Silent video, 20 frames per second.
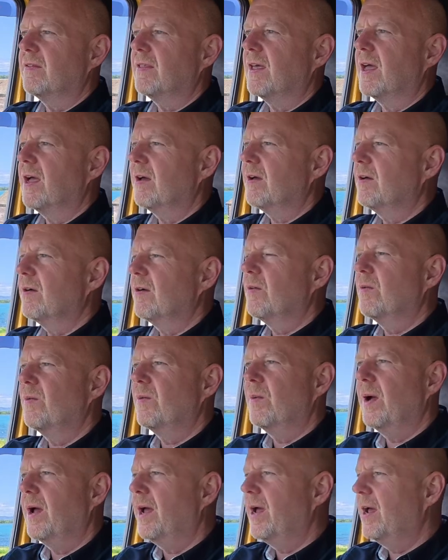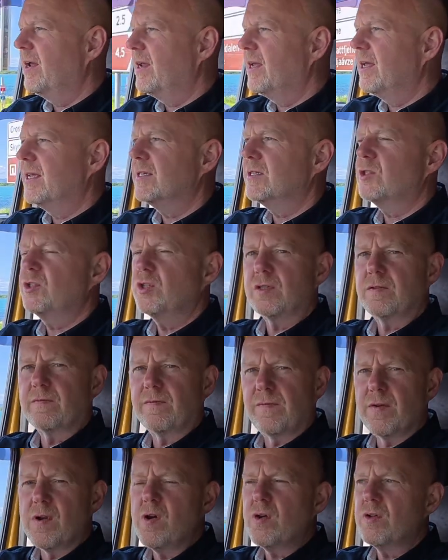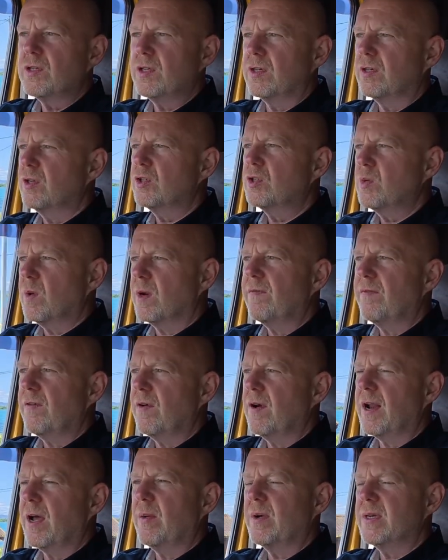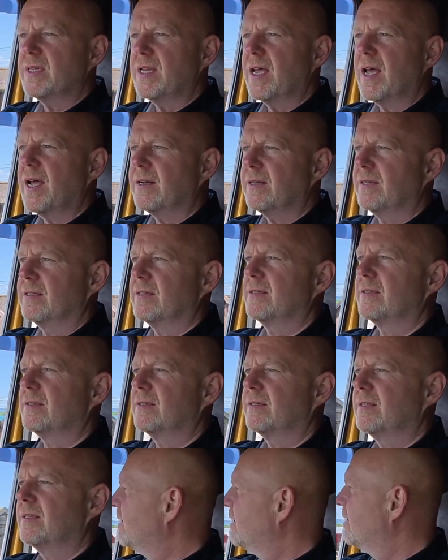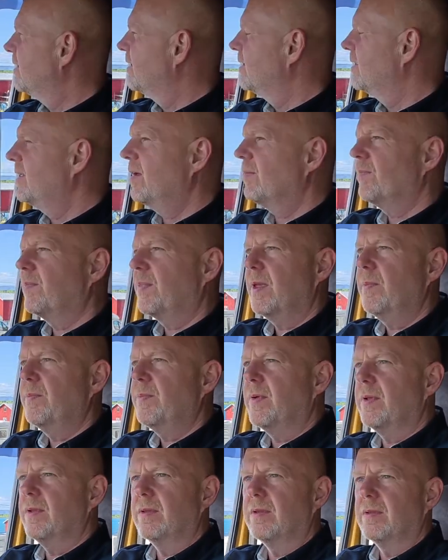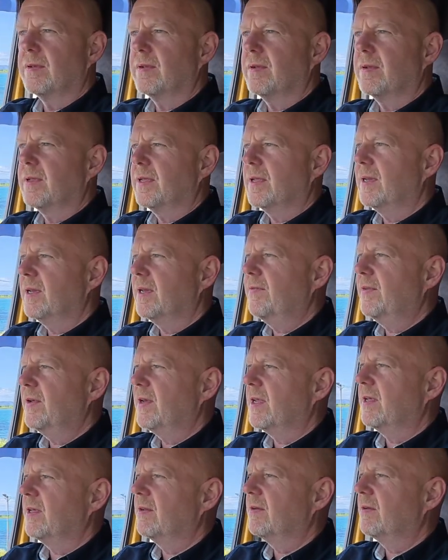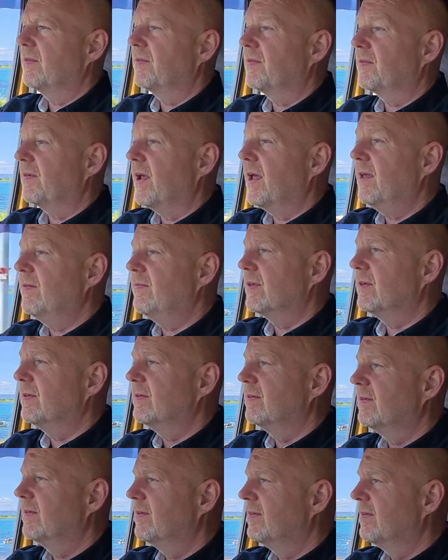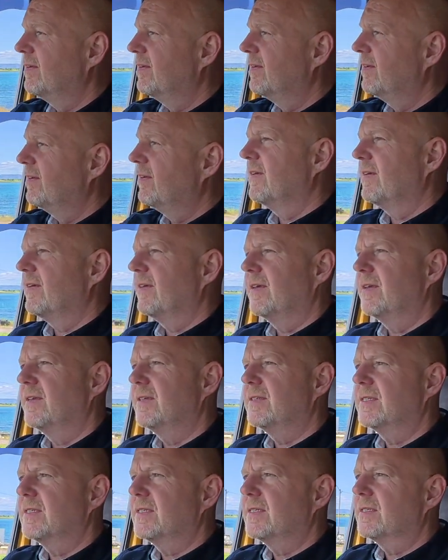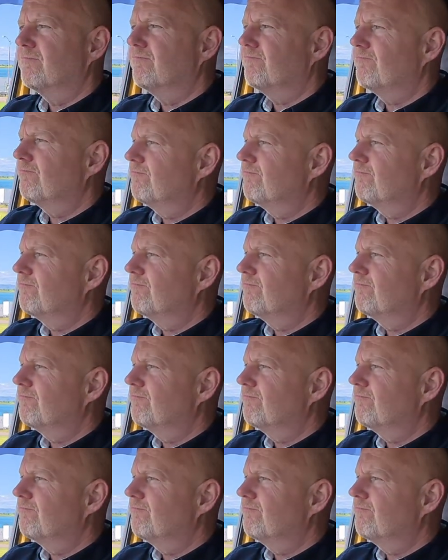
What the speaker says: of that where it's just frozen and 24 hours darkness, yet people are living here and thriving. It's